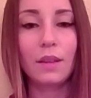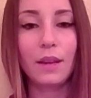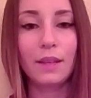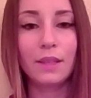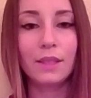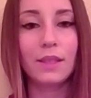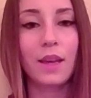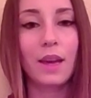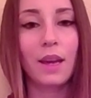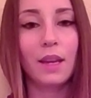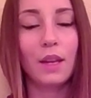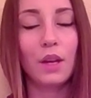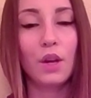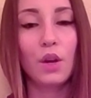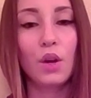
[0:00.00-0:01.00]
Next
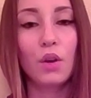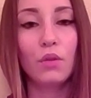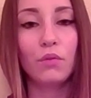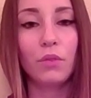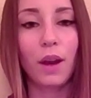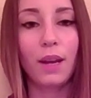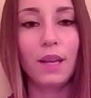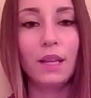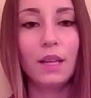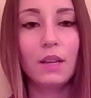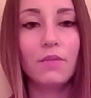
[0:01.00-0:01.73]
slide. Writing